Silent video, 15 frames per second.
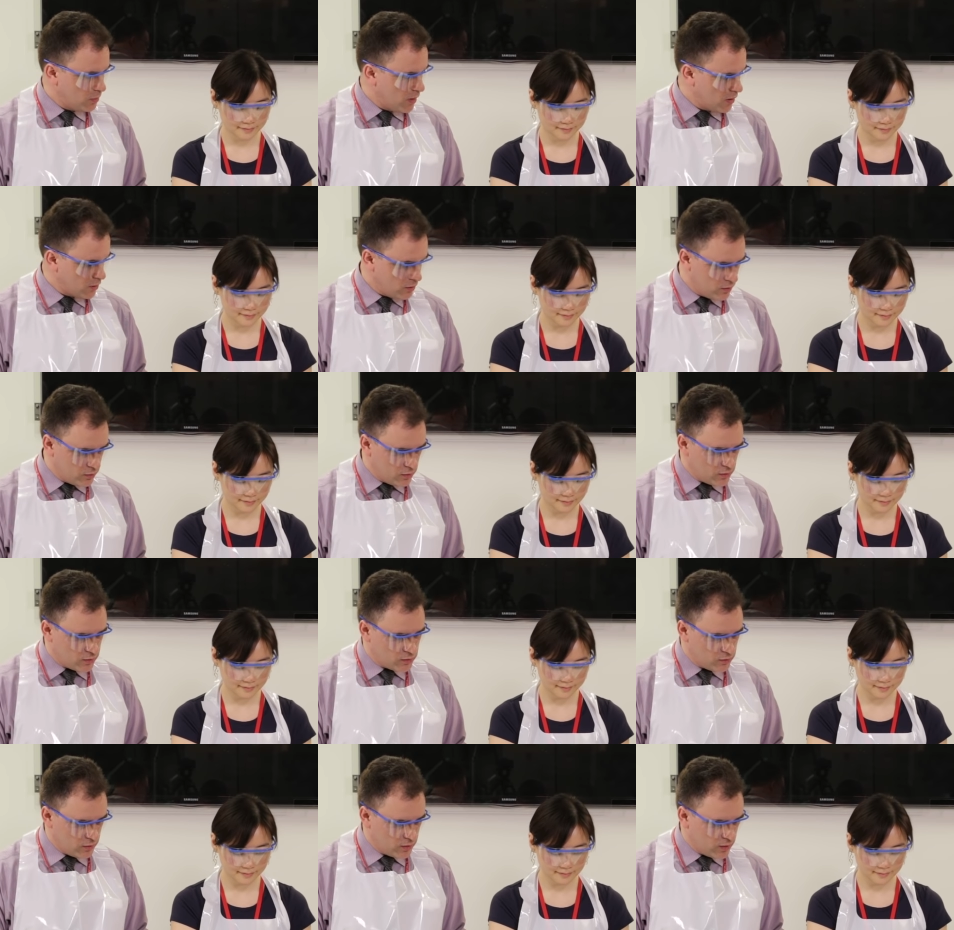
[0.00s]
Speaker 1: pucker in order
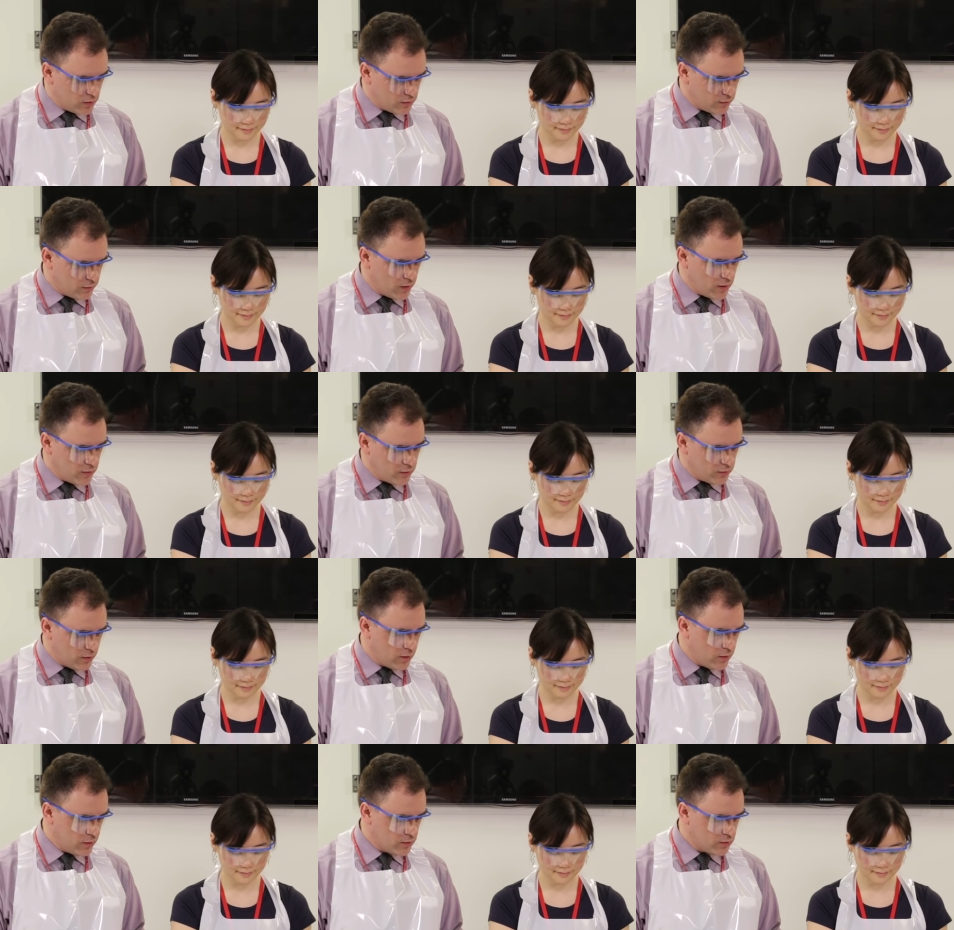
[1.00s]
to identify this
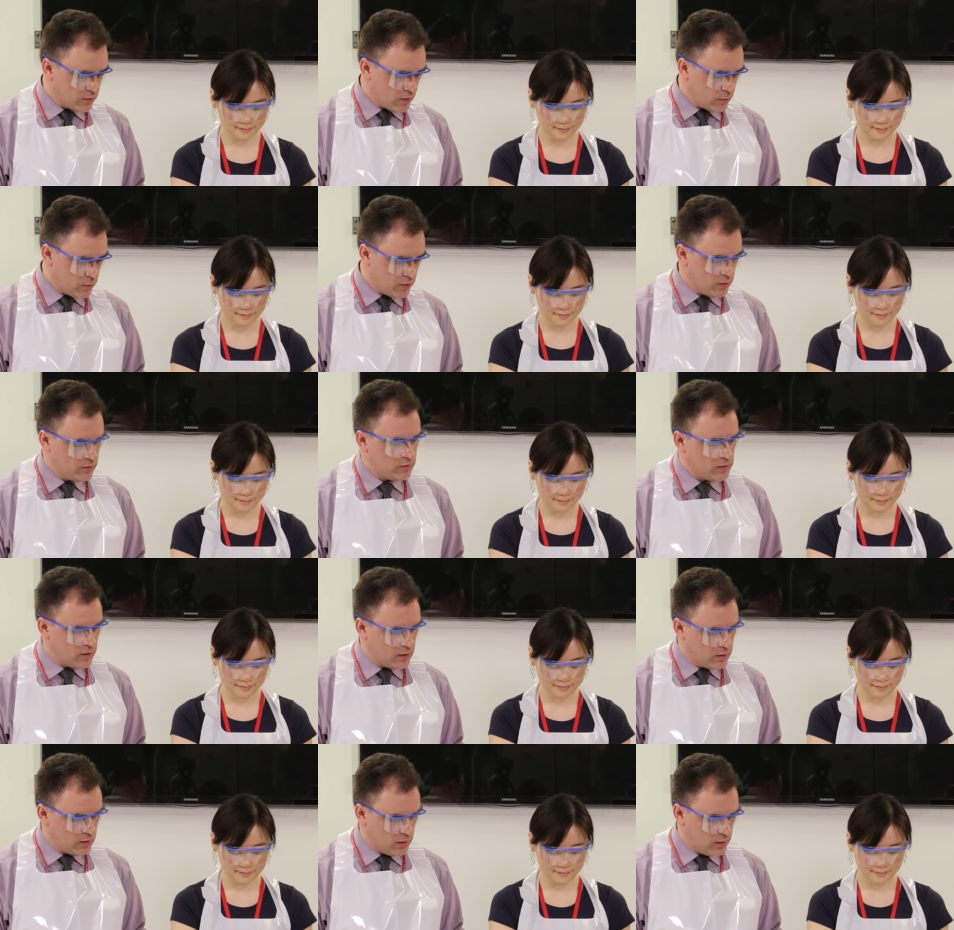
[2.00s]
area so that we can
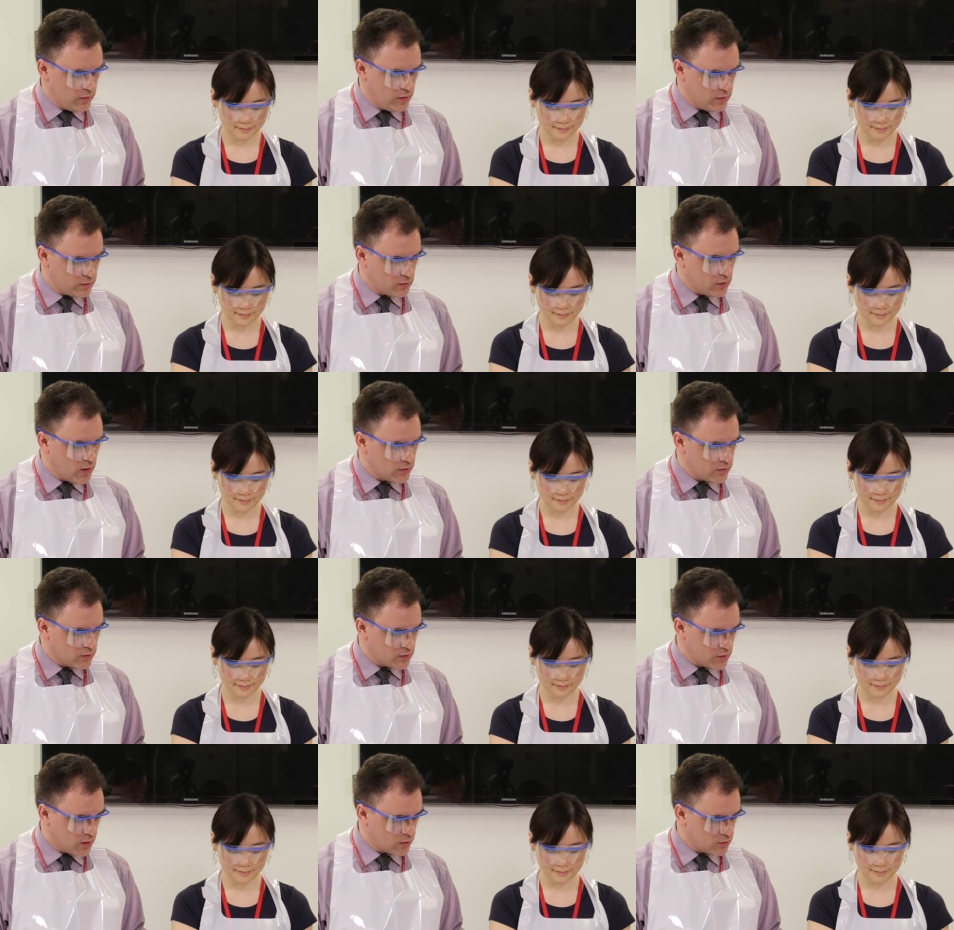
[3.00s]
see it in the
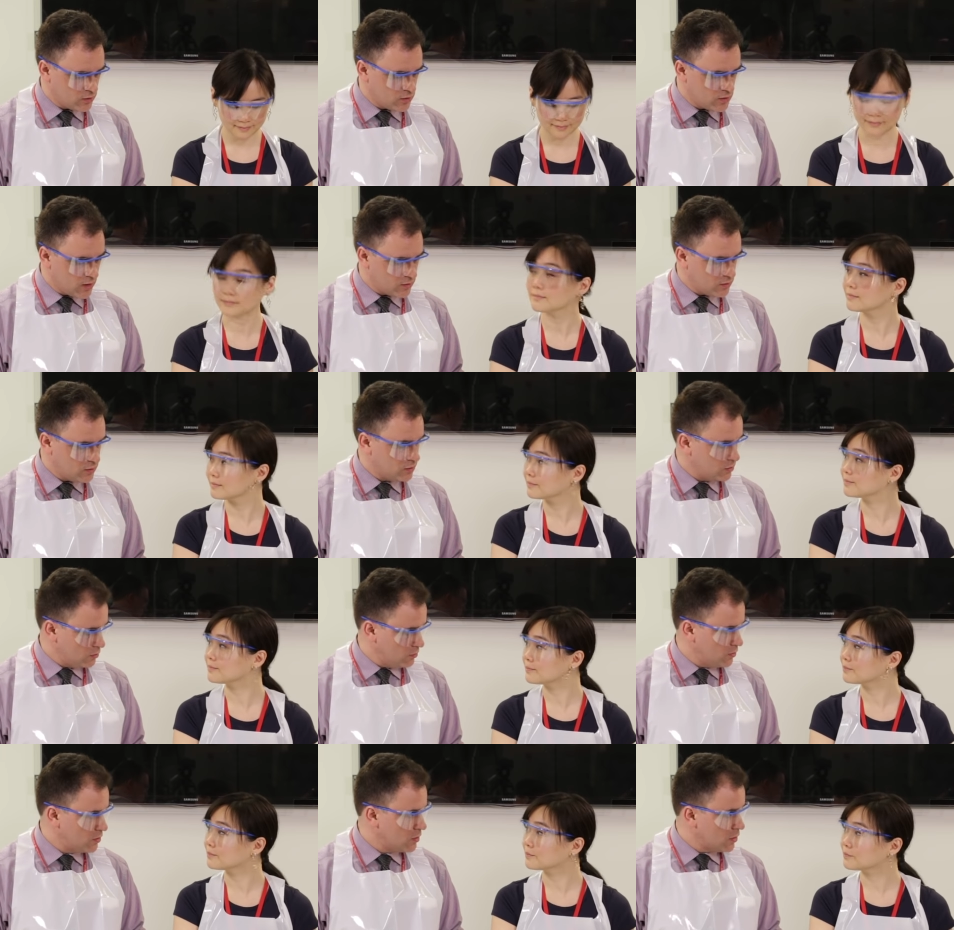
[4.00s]
histologic sections as the
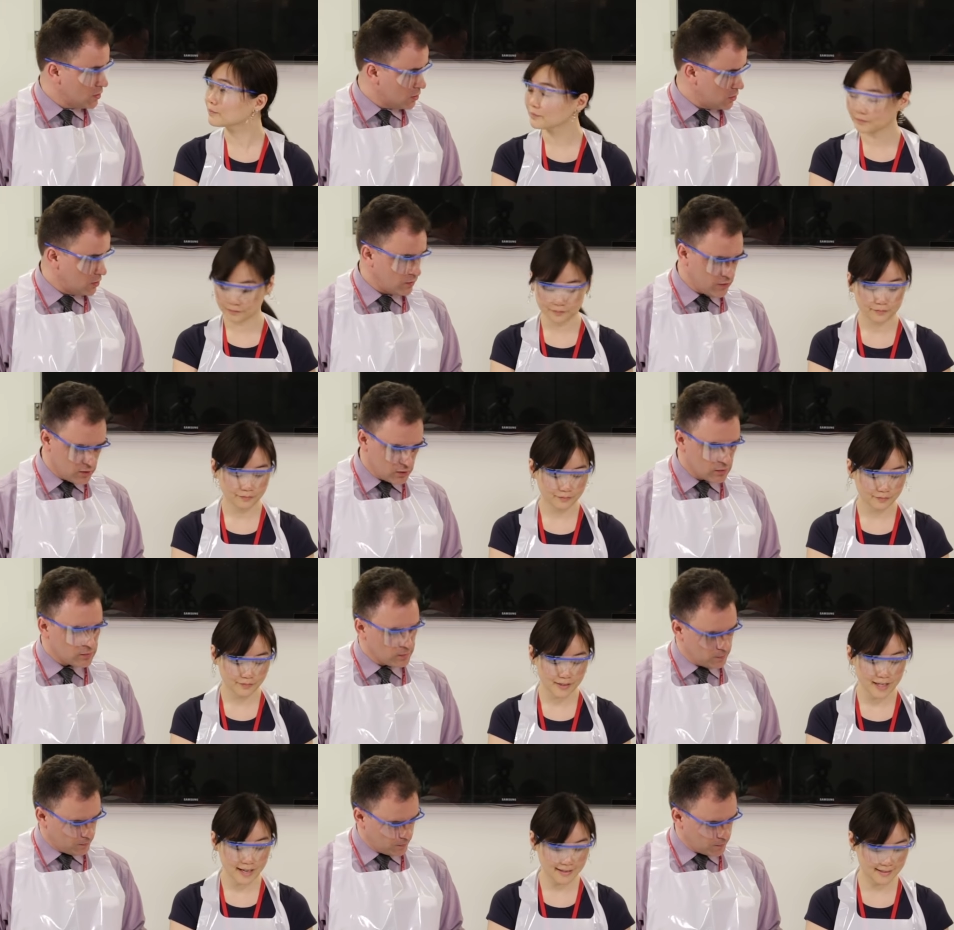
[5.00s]
tumor surface.
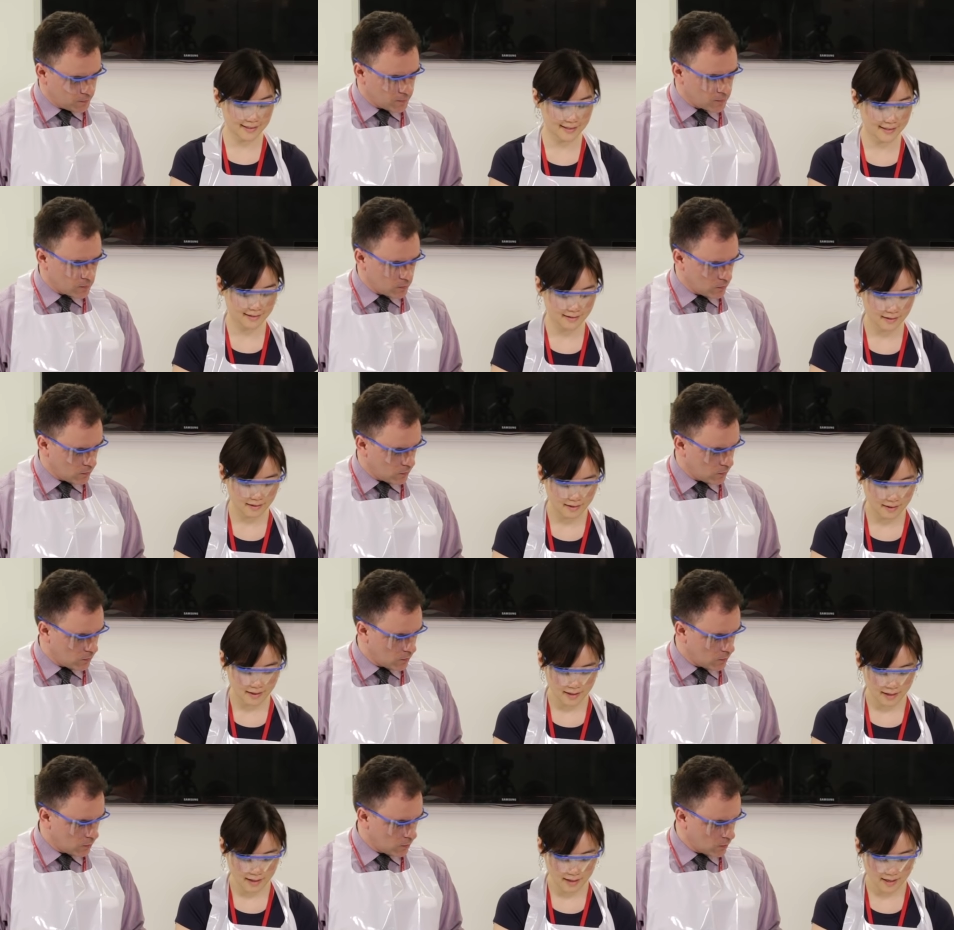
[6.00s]
Speaker 2: Yes.
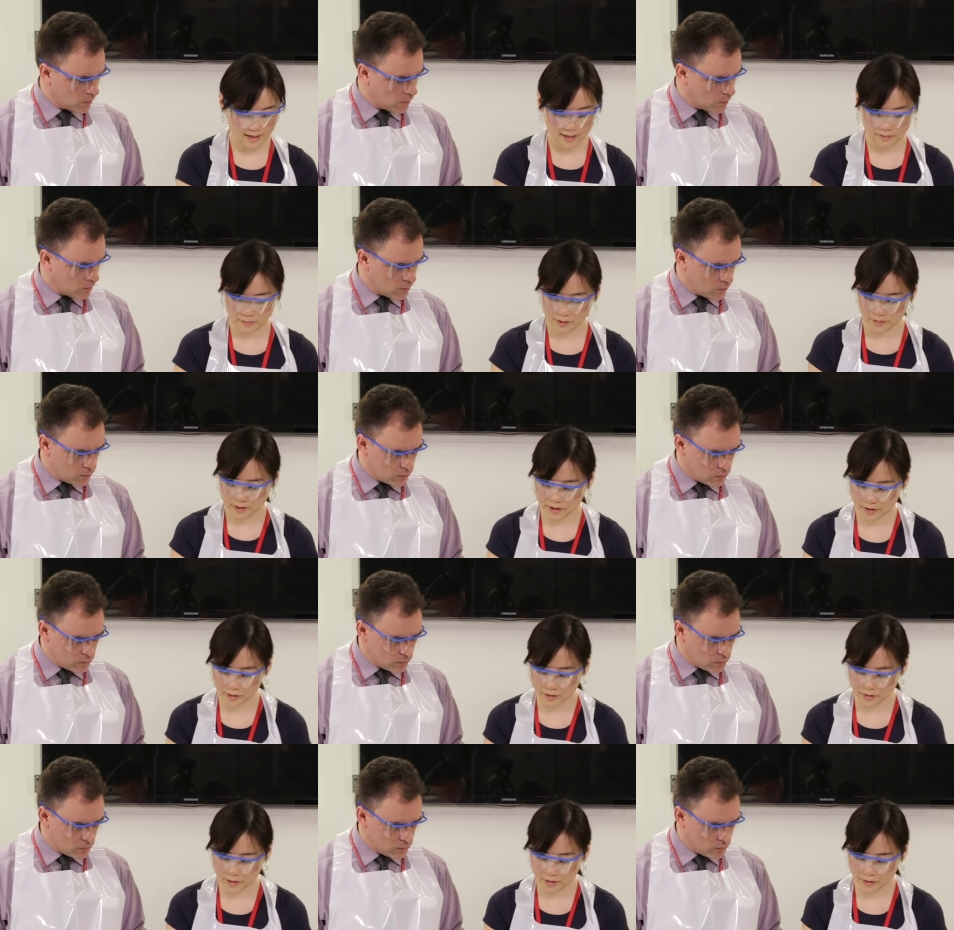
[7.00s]
And what we